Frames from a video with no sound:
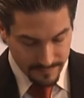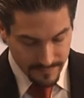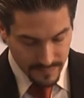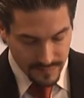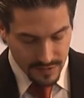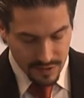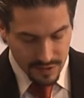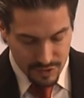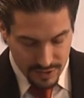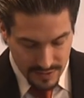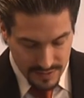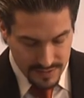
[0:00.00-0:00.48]

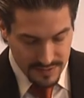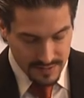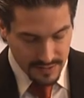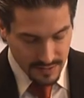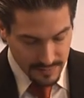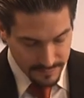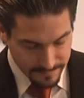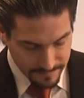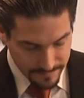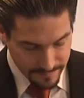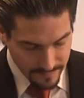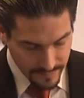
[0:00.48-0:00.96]
Tajikistan.
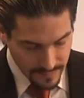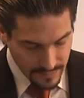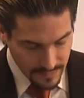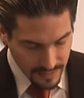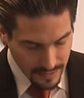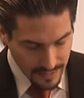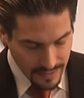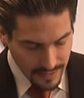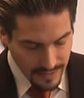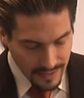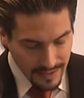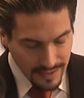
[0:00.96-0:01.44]

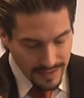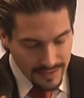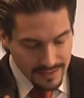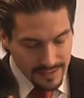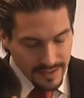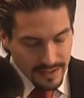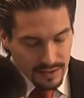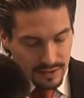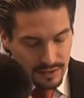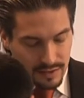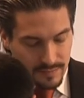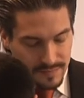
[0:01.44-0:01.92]
He
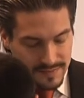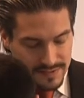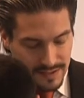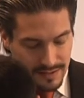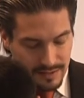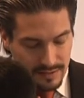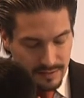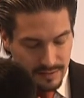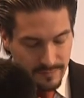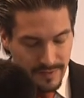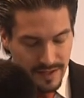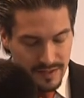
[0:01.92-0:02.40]
later
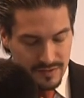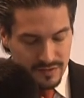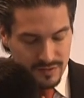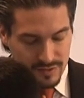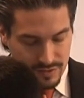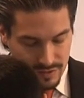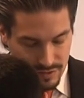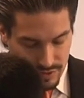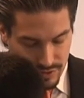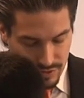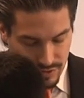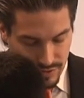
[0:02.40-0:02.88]
obtained a
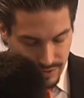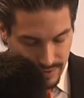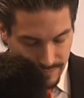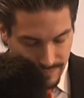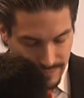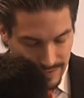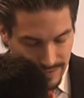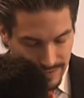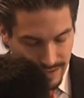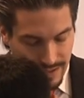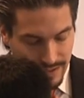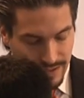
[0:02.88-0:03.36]
master's degree
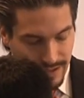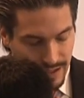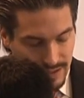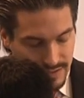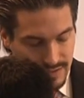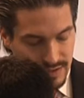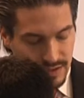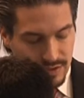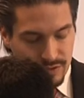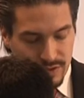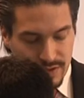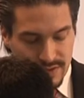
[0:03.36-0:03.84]
in
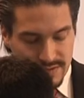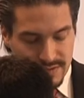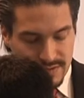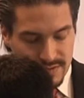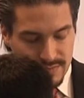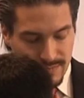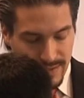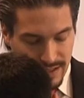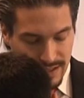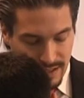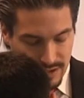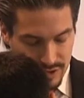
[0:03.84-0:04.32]

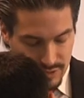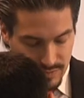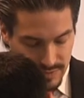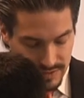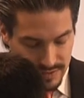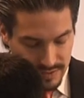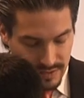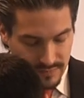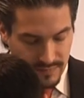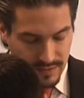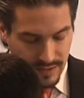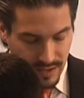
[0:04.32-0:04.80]
anti-crisis
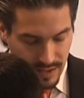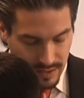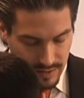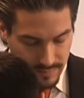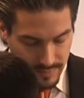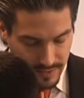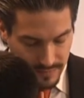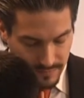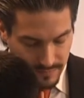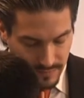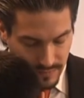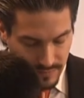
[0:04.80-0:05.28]
management of
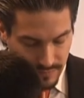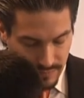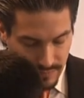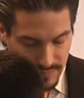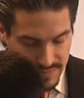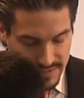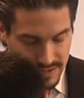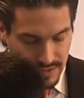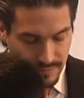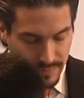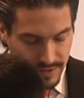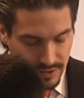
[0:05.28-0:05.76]
economy from
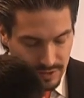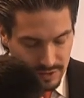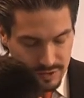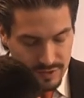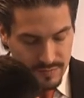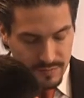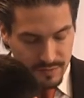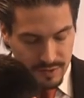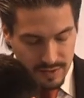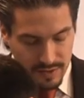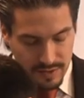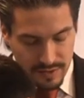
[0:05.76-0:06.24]
St.
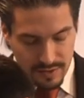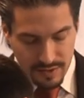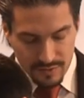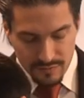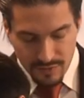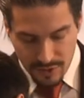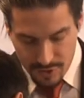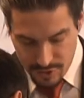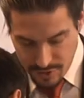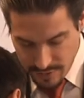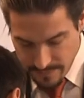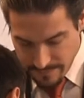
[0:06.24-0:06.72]
Petersburg in
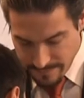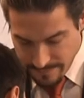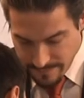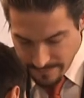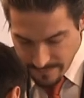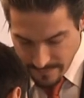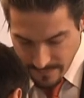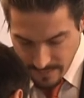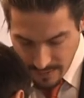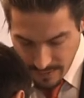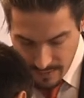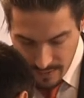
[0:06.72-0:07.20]
Russia.
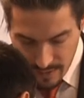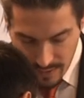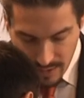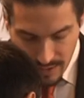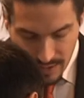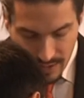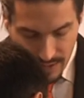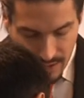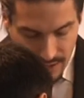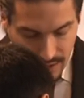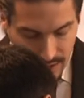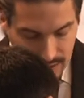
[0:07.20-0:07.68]

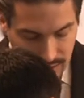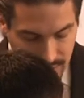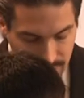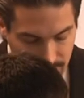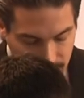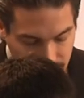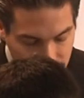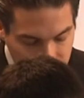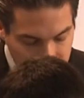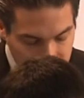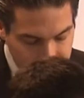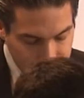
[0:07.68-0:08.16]

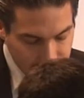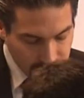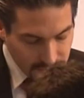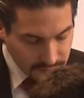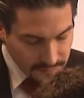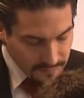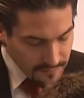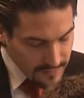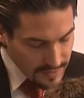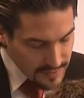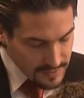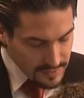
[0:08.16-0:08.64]
Mr.
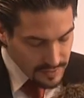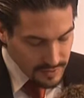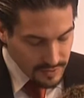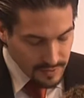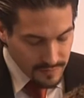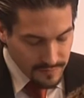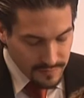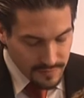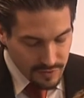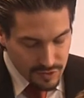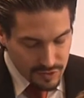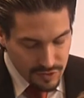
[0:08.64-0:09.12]

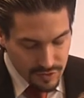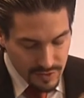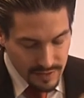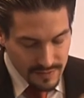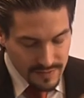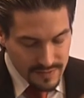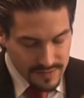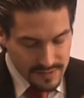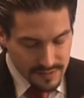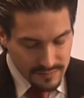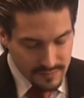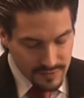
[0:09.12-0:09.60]
Fayzullaev joined
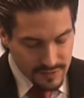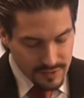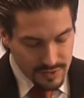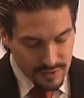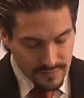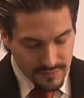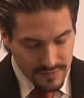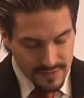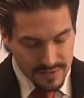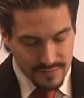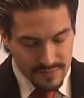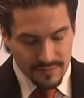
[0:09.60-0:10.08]
the civil
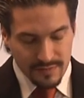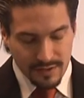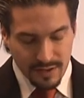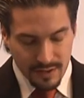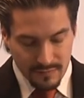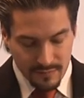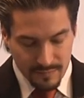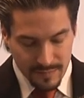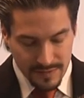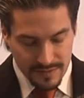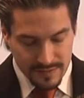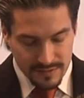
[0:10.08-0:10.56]
service of the
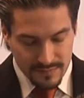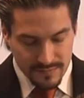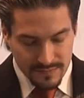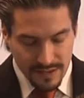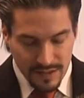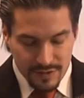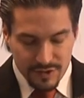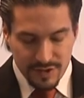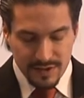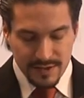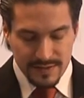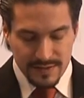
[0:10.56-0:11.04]
government of
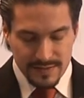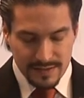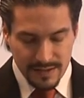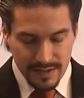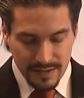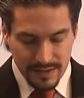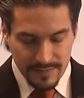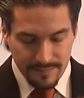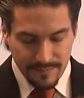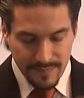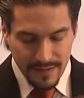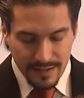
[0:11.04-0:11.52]

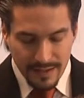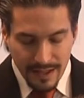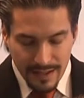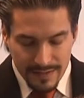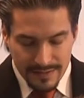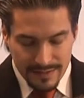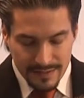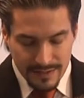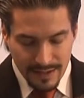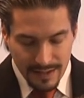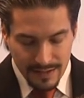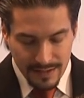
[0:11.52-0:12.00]
Tajikistan in
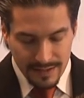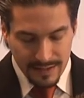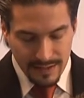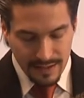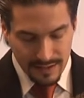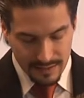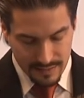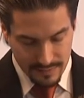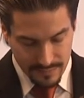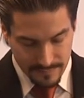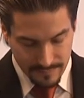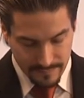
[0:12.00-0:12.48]

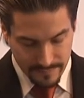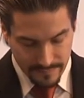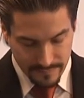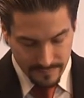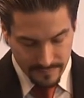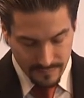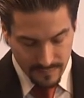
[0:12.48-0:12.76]
1998.